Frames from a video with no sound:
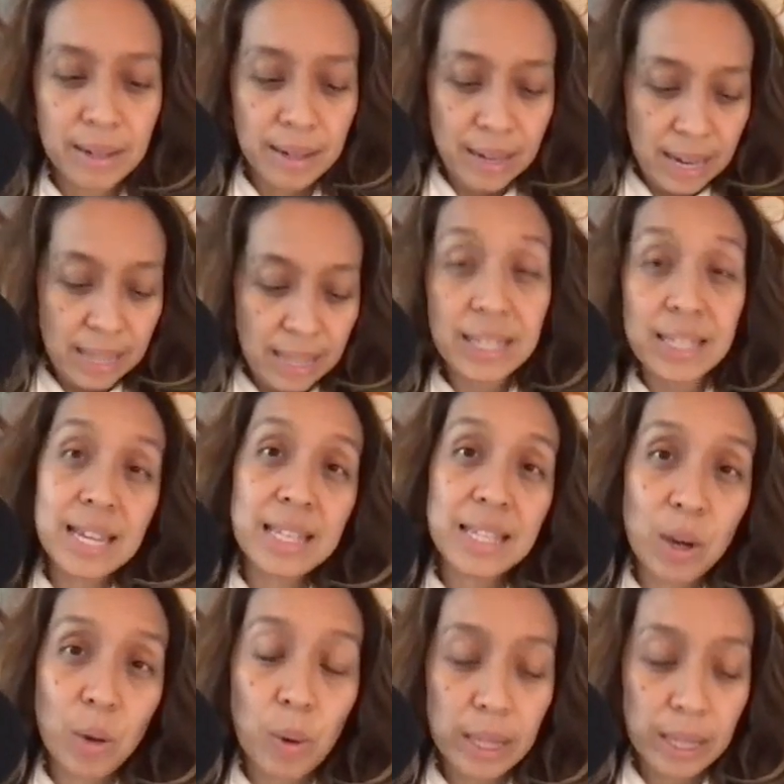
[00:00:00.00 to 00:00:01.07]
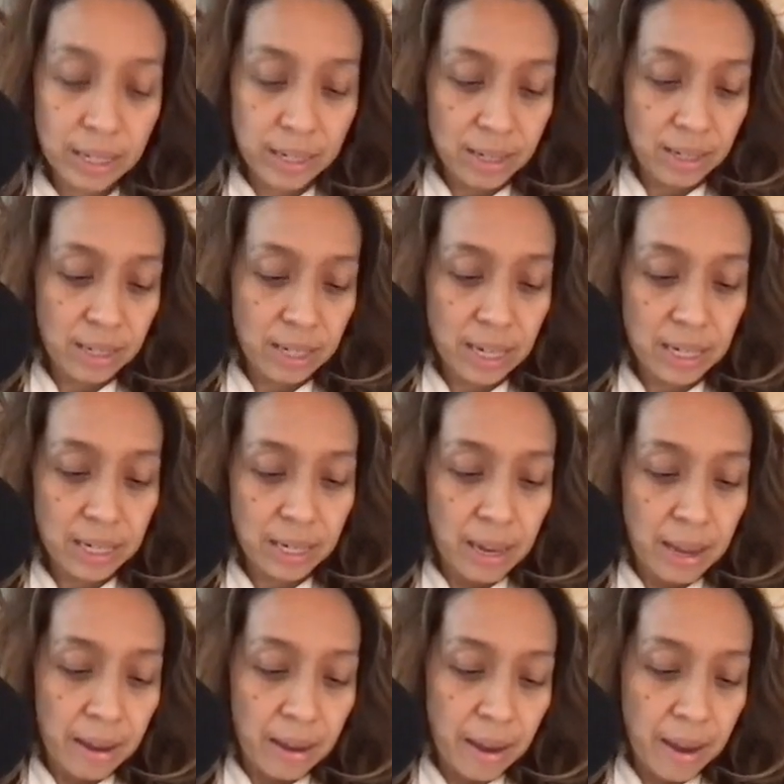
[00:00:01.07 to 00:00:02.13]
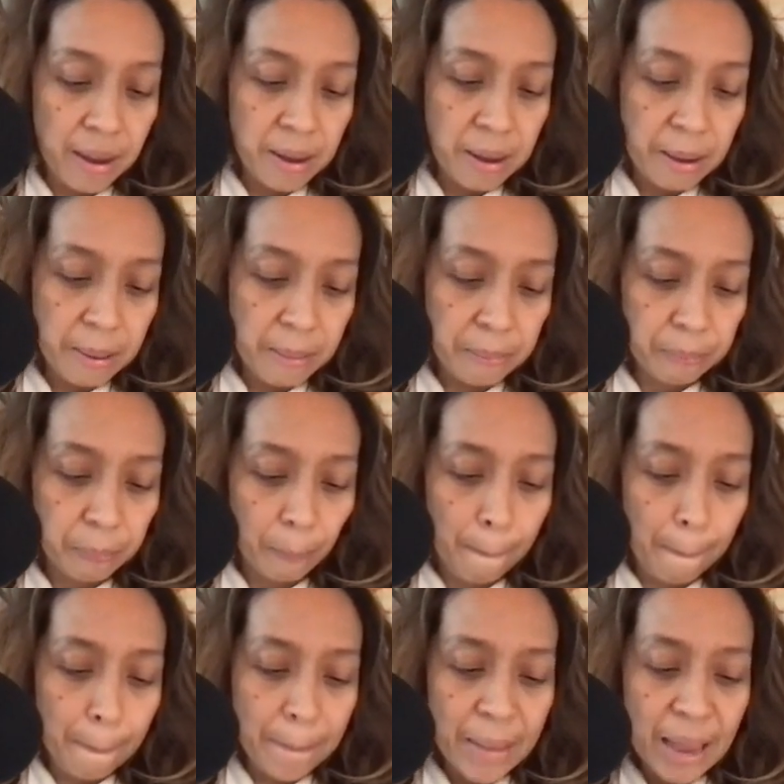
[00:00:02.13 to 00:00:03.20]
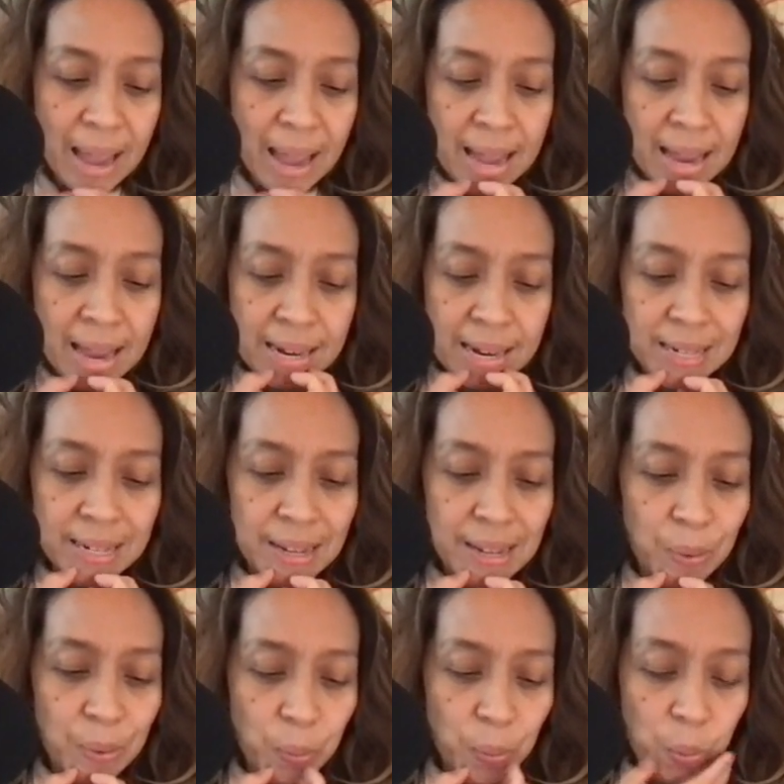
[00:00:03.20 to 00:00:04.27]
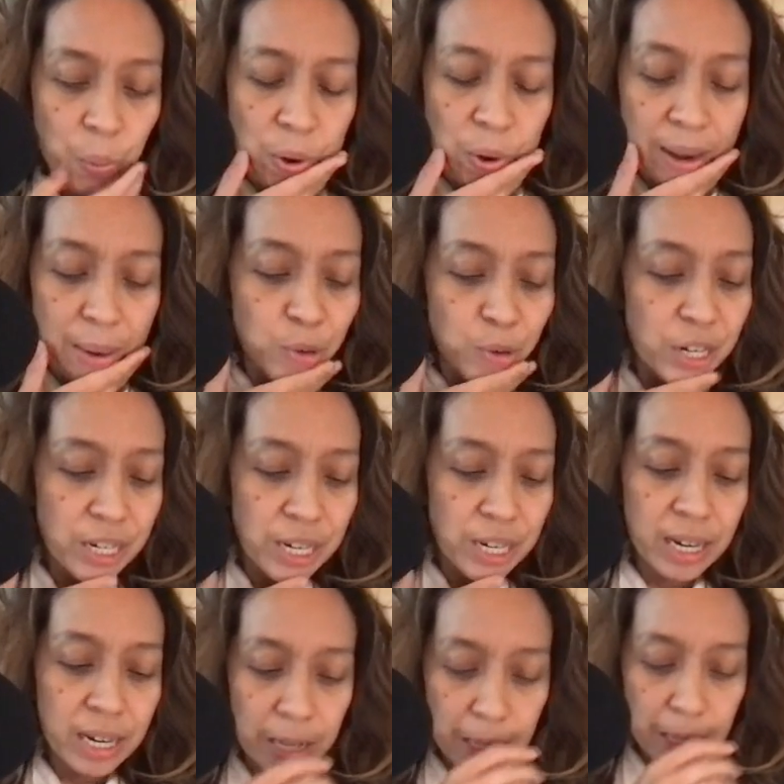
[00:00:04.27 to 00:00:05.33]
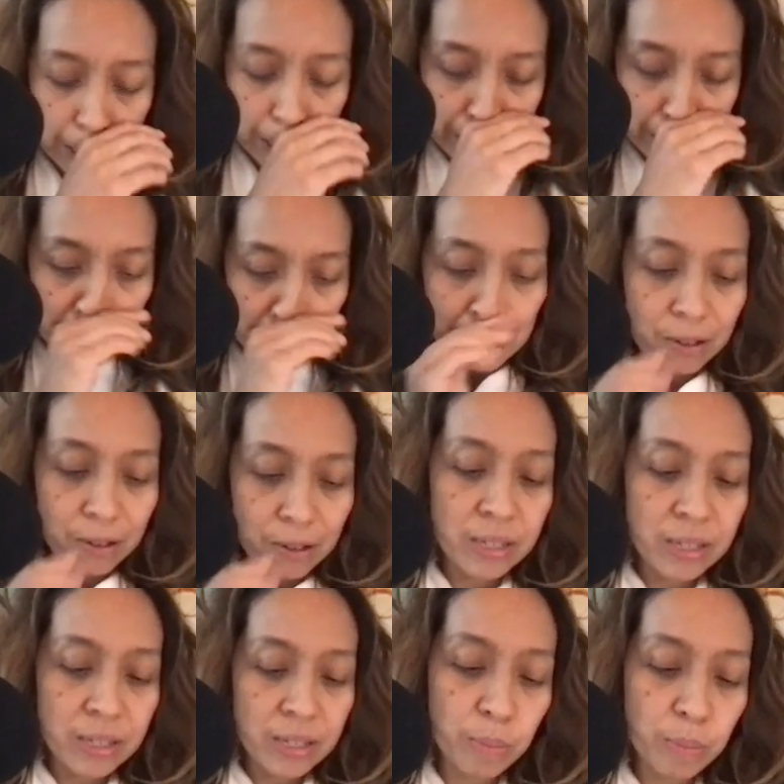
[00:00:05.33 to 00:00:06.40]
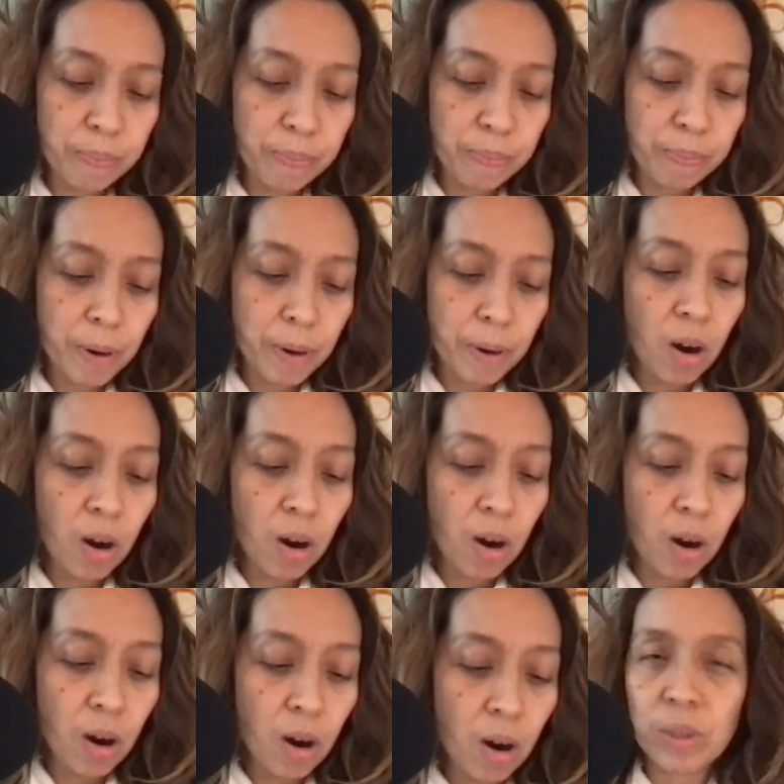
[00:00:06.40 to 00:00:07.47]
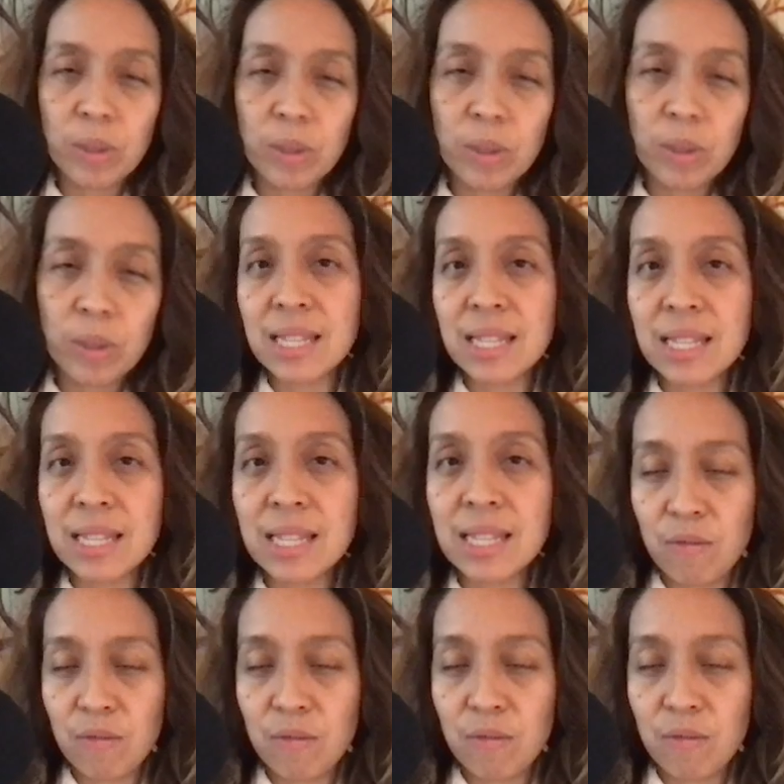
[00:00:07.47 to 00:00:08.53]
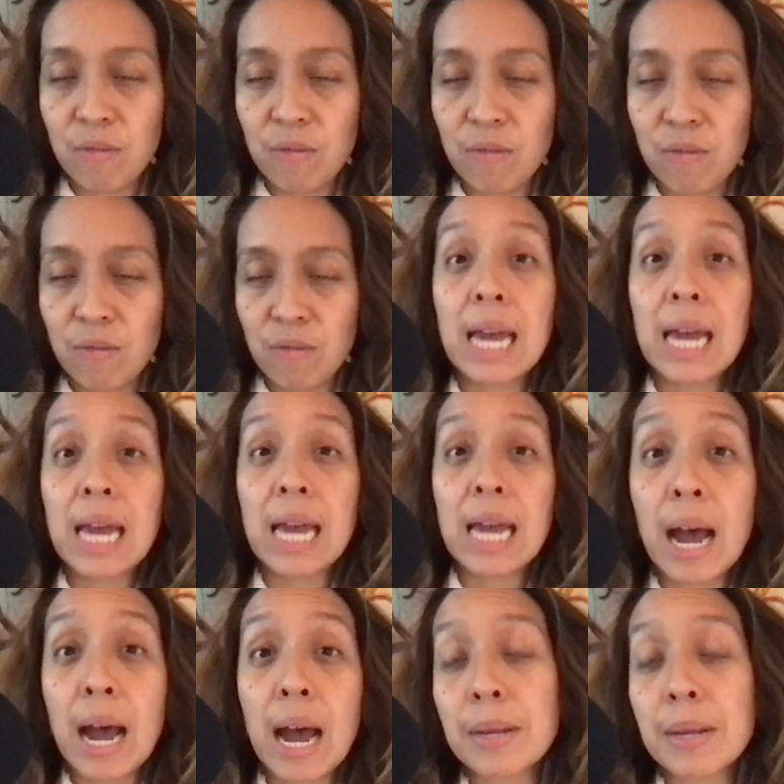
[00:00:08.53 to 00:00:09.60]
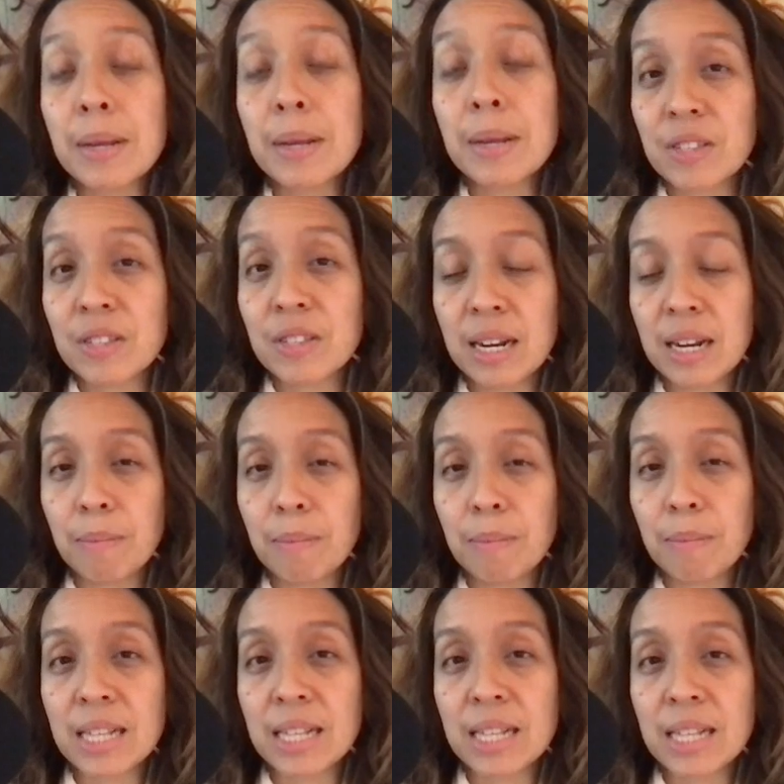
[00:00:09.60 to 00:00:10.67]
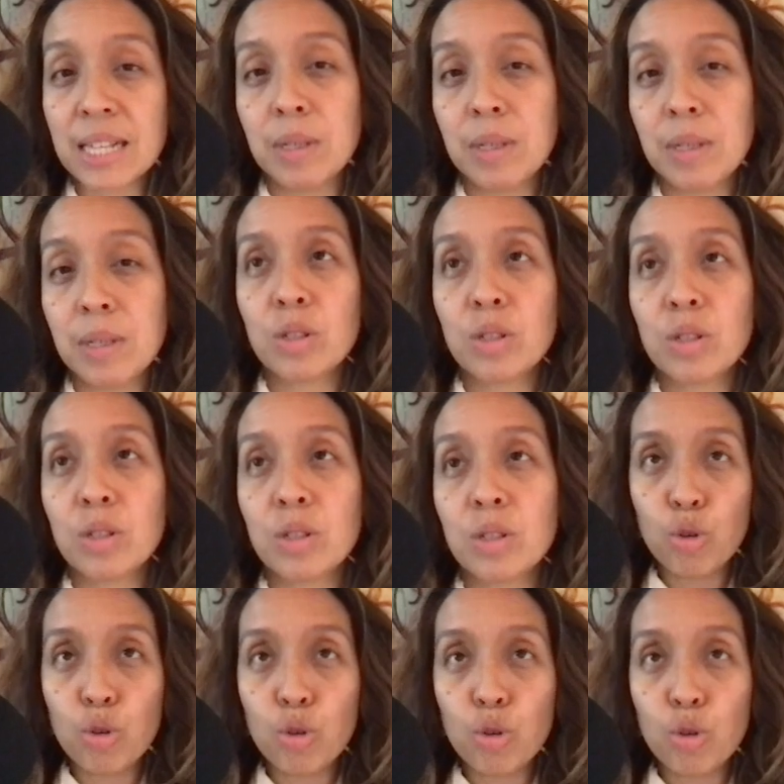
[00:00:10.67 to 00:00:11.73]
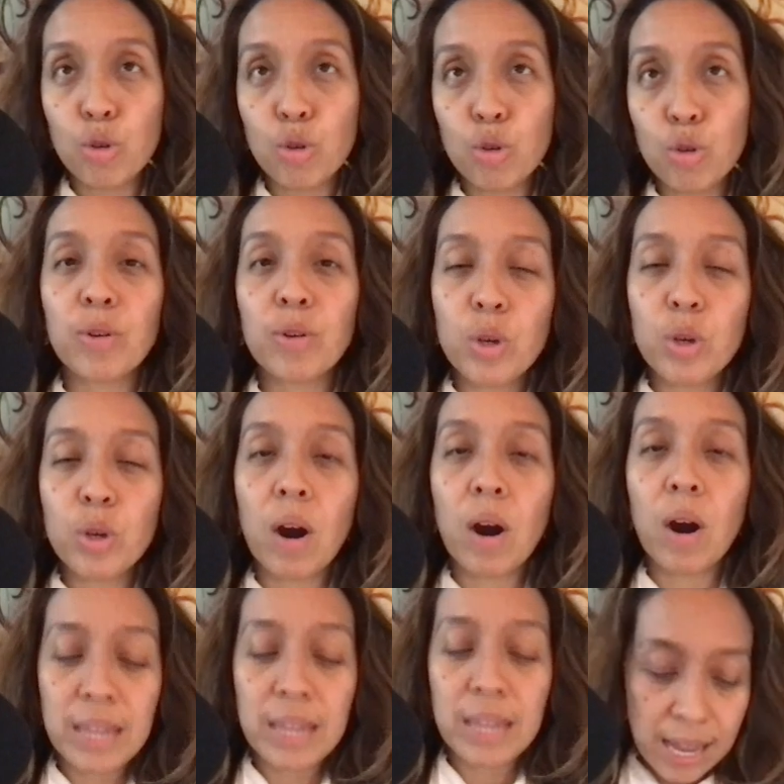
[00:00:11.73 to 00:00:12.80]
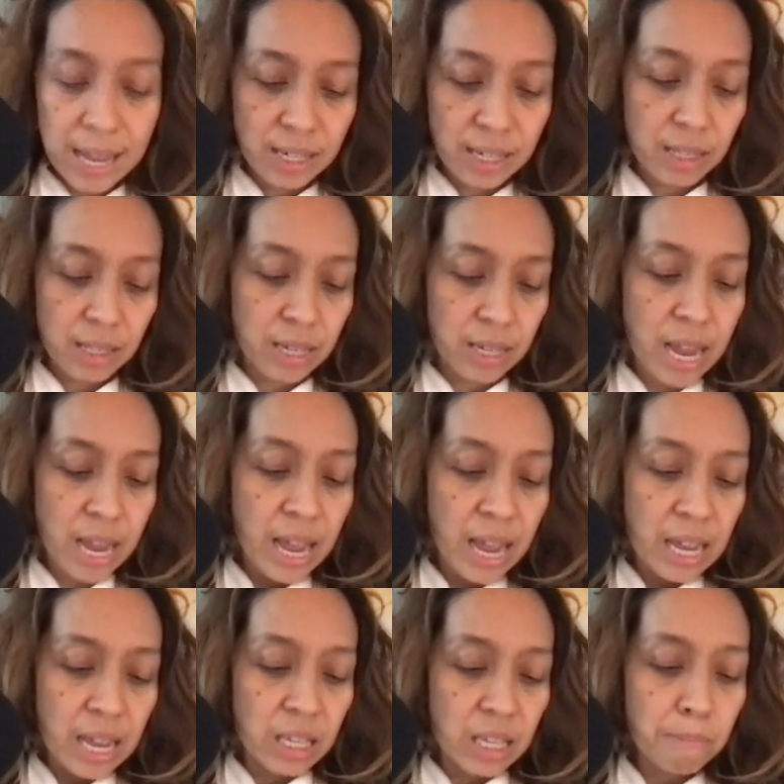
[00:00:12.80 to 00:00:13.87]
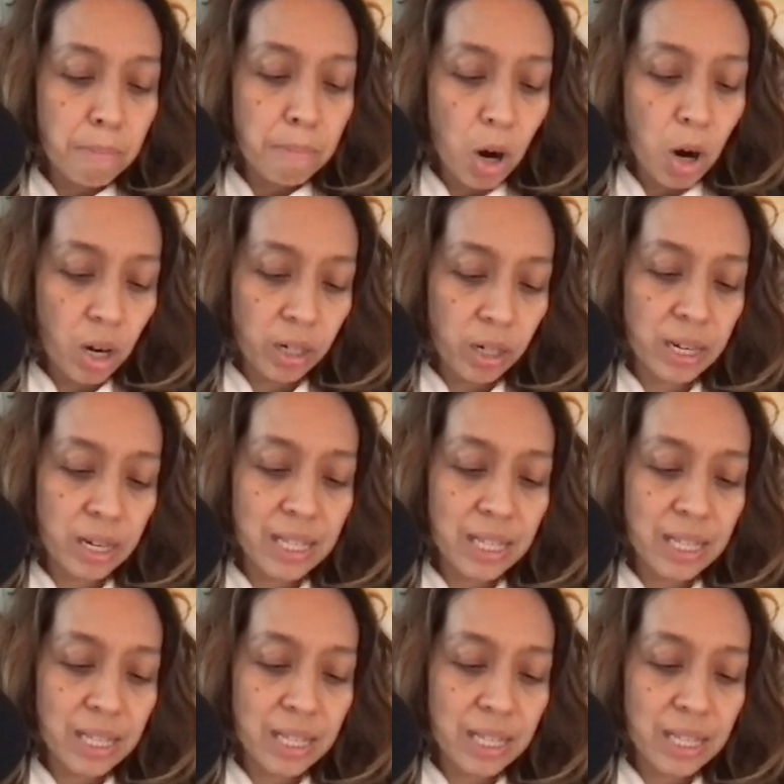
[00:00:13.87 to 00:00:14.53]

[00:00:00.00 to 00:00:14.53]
At least that's how I like to see it. Um, and what I appreciate is there is this part of you, the essence of you, the Sat Nam, as I've said in past episodes, the truth of who you are, the essence is marked and